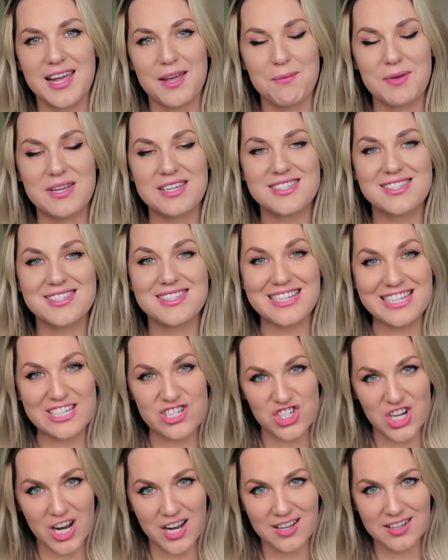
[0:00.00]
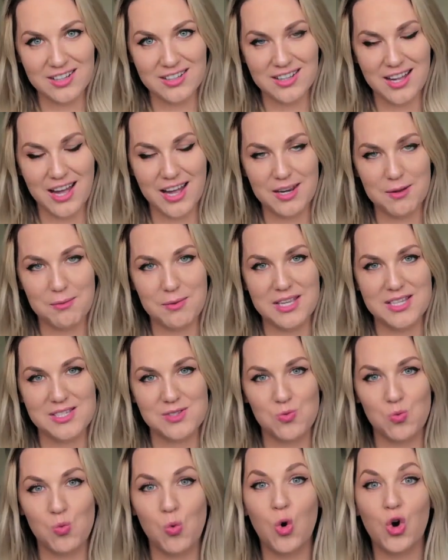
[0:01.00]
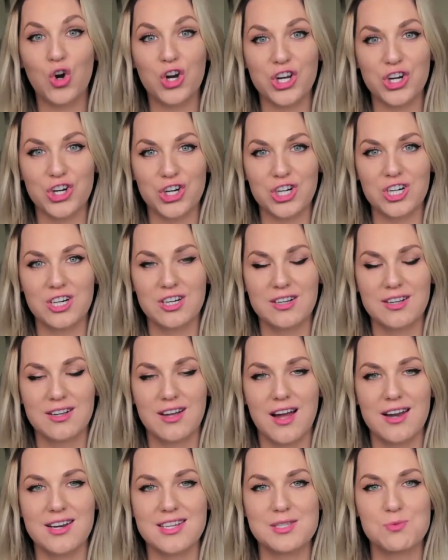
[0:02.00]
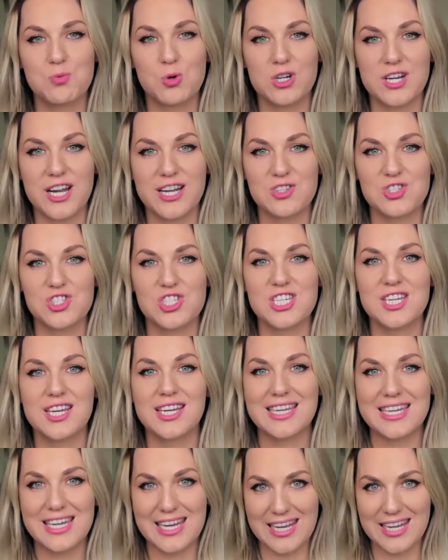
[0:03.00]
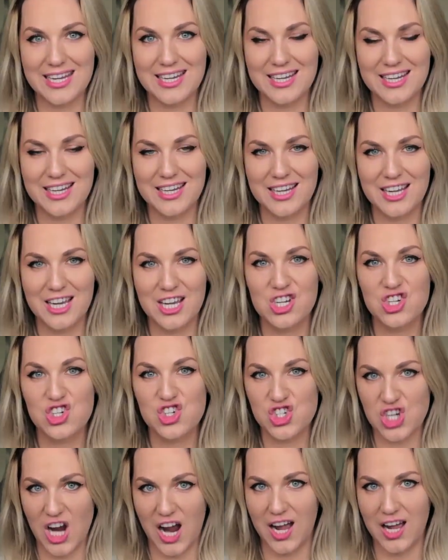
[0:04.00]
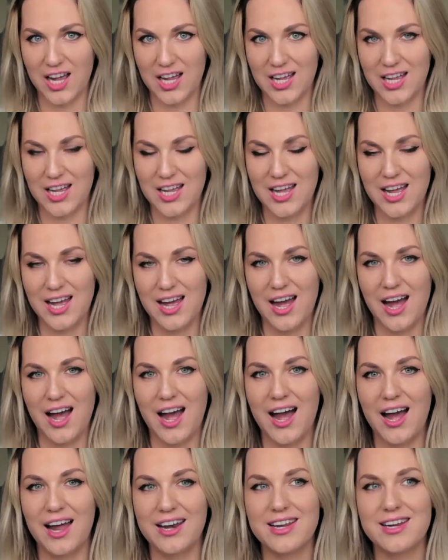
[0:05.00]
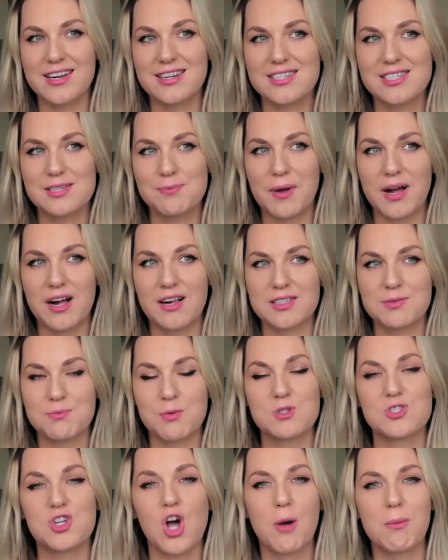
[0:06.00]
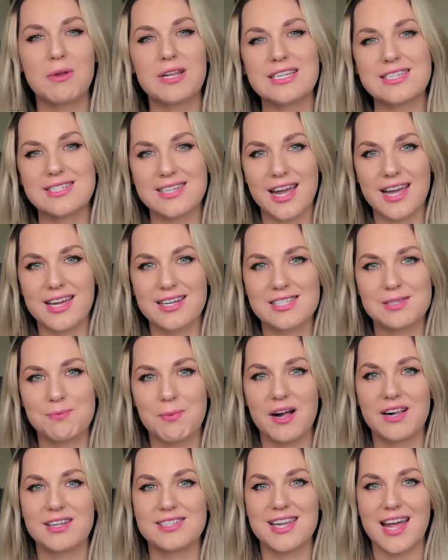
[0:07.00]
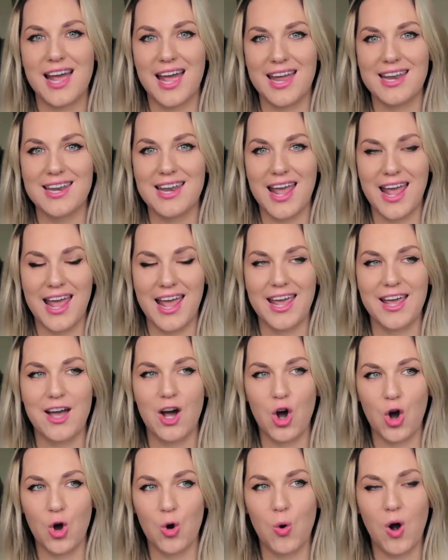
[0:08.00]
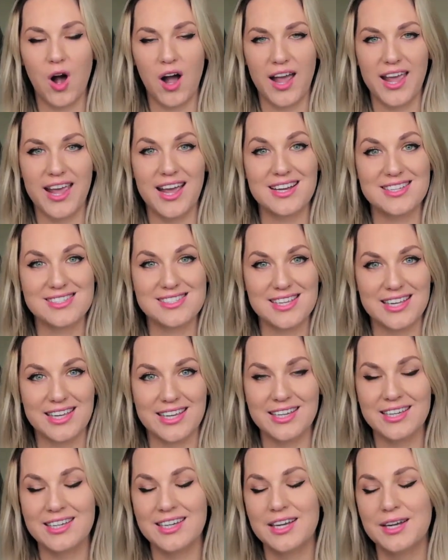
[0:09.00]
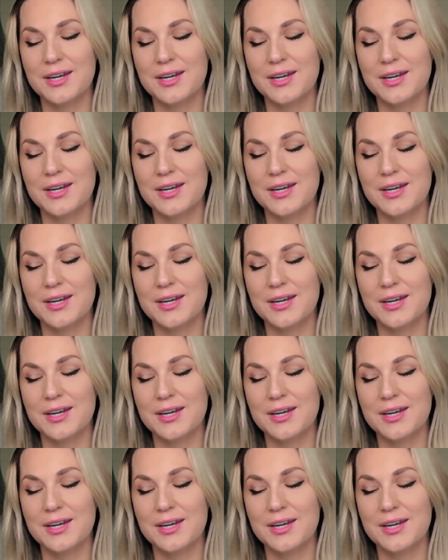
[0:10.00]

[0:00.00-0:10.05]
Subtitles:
name is Nisha, and it means warrior, and is pronounced Ni-sha. And it is spelled, most commonly today, it's spelled N-A-O-I-S-E,